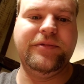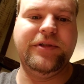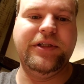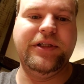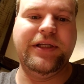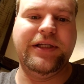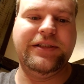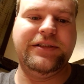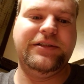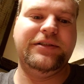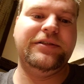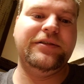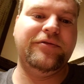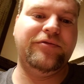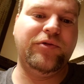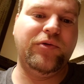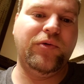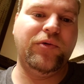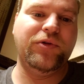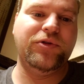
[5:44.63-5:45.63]
unless,
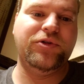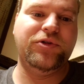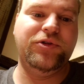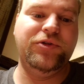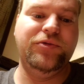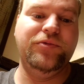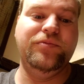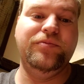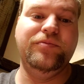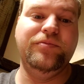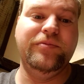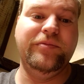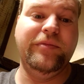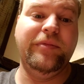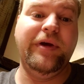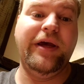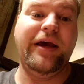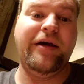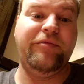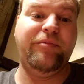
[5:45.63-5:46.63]
of course, you
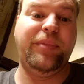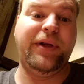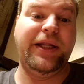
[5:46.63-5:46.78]
have